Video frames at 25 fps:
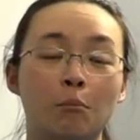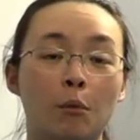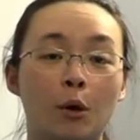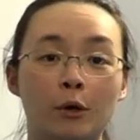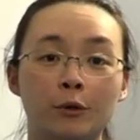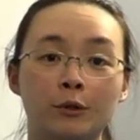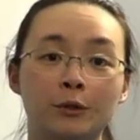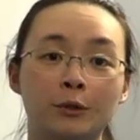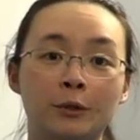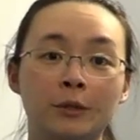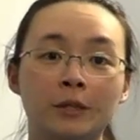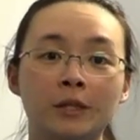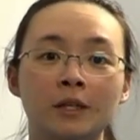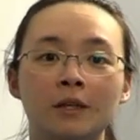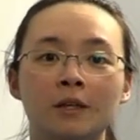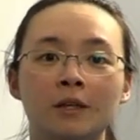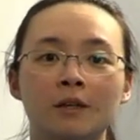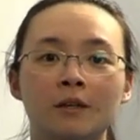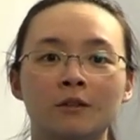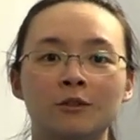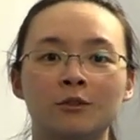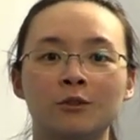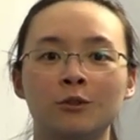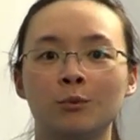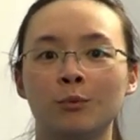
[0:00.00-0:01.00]
model
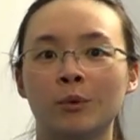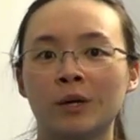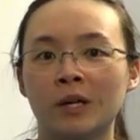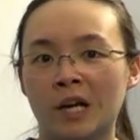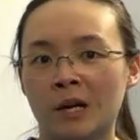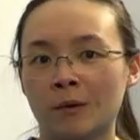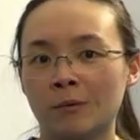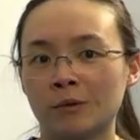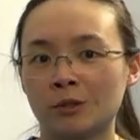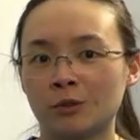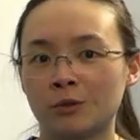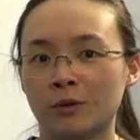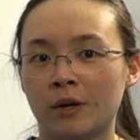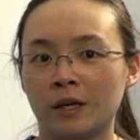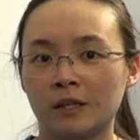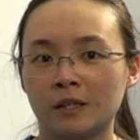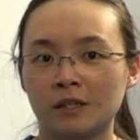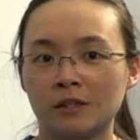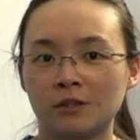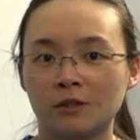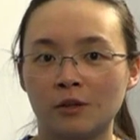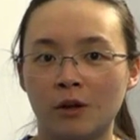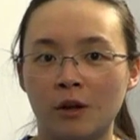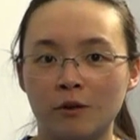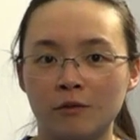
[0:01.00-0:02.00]
to what I was trying to
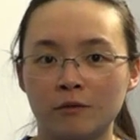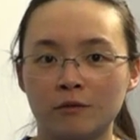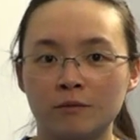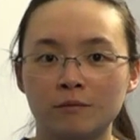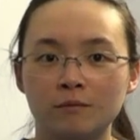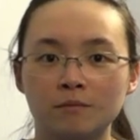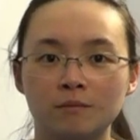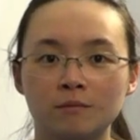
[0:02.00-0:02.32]
solve.